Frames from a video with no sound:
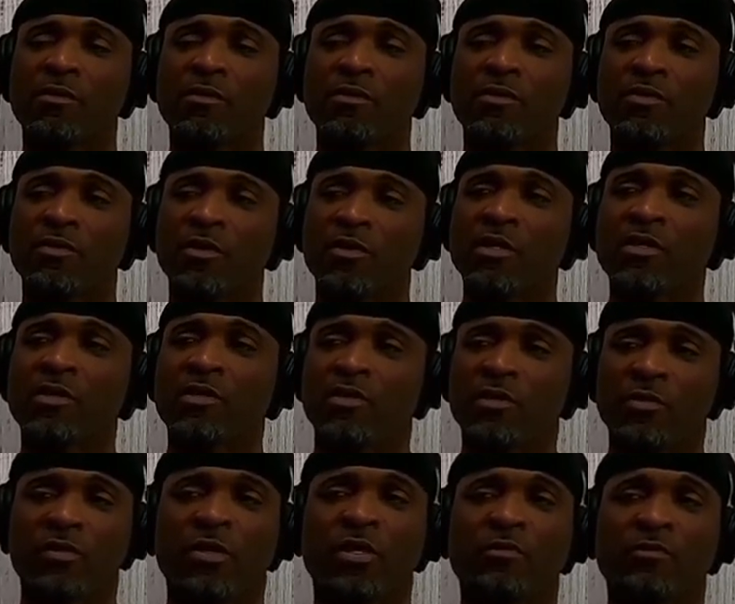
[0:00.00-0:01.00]
She said, You
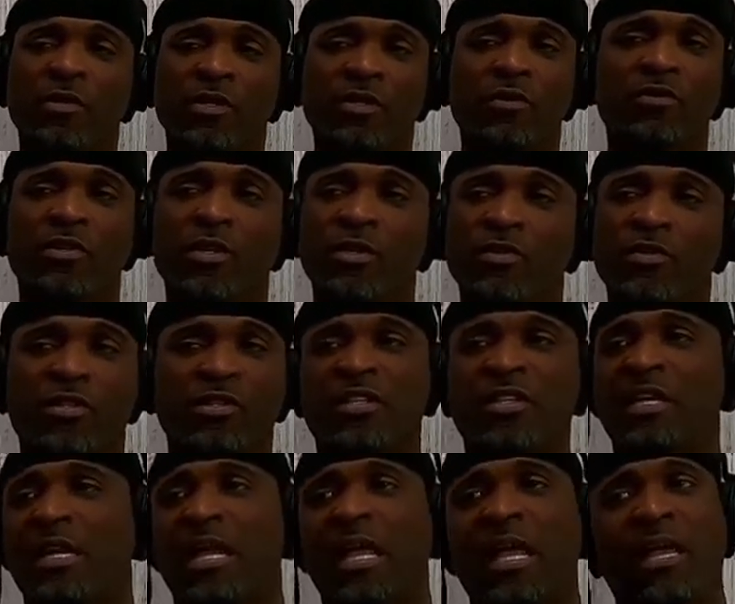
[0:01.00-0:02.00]
do something for the church? She
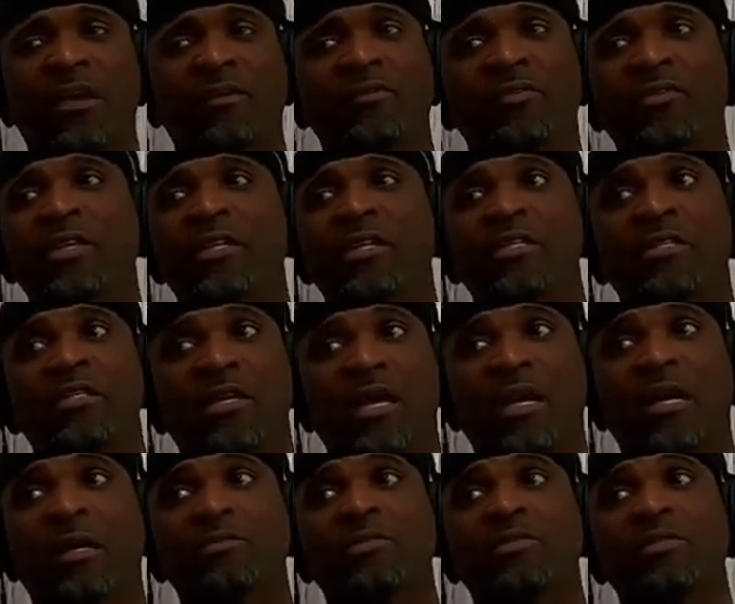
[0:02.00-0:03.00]
said it every
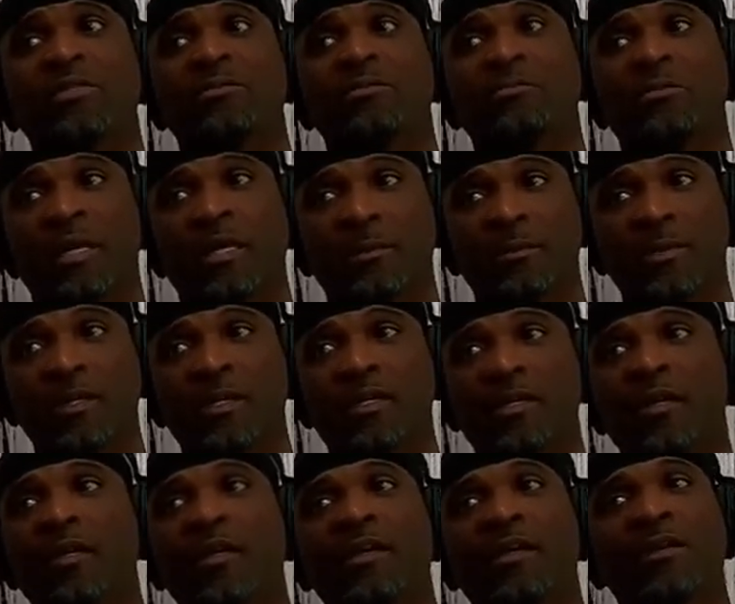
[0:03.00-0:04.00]
time she met me.
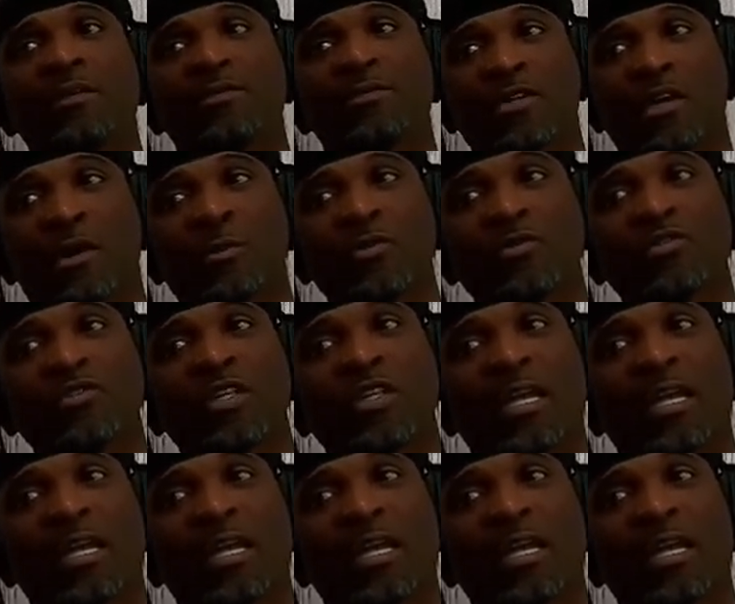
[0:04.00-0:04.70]
Yeah. It was almost